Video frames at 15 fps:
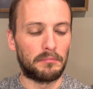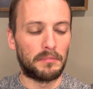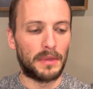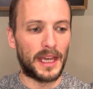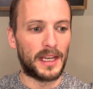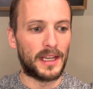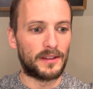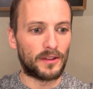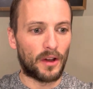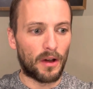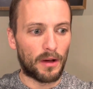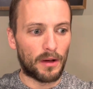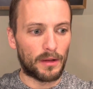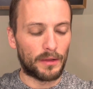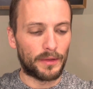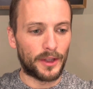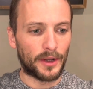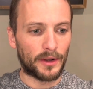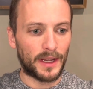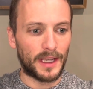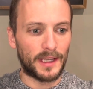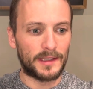And it's all,
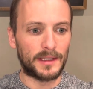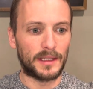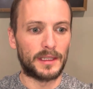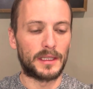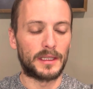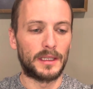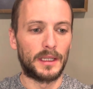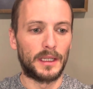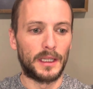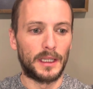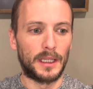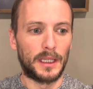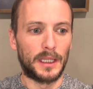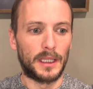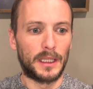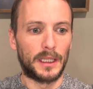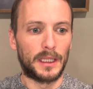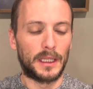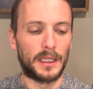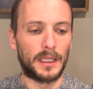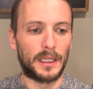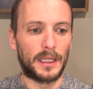there isn't
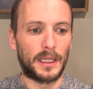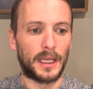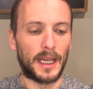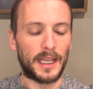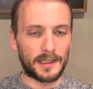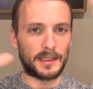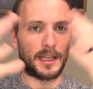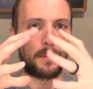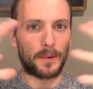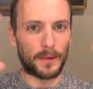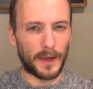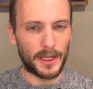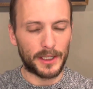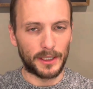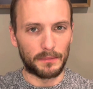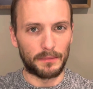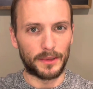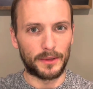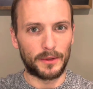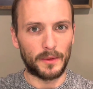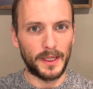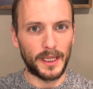a separation
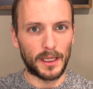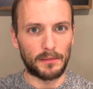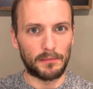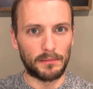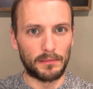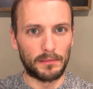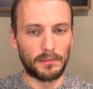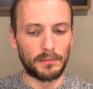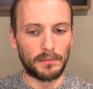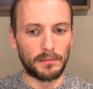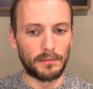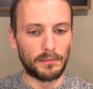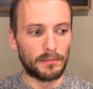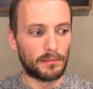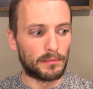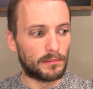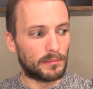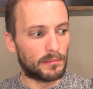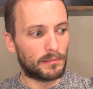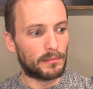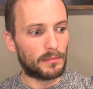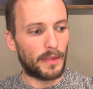between
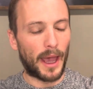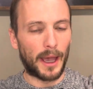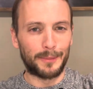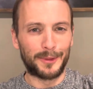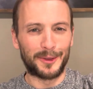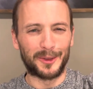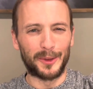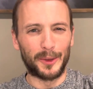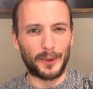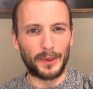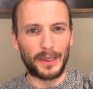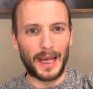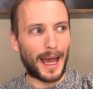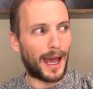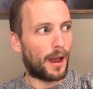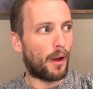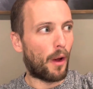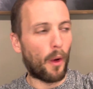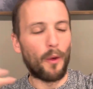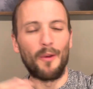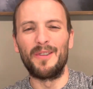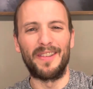absolute
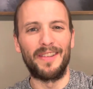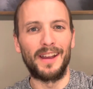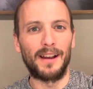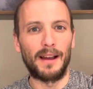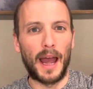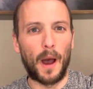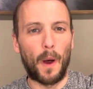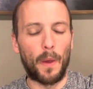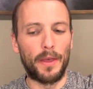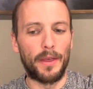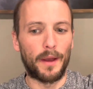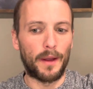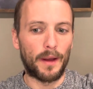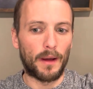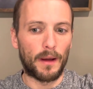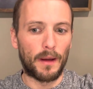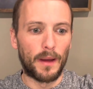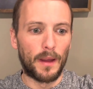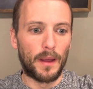over there, out there,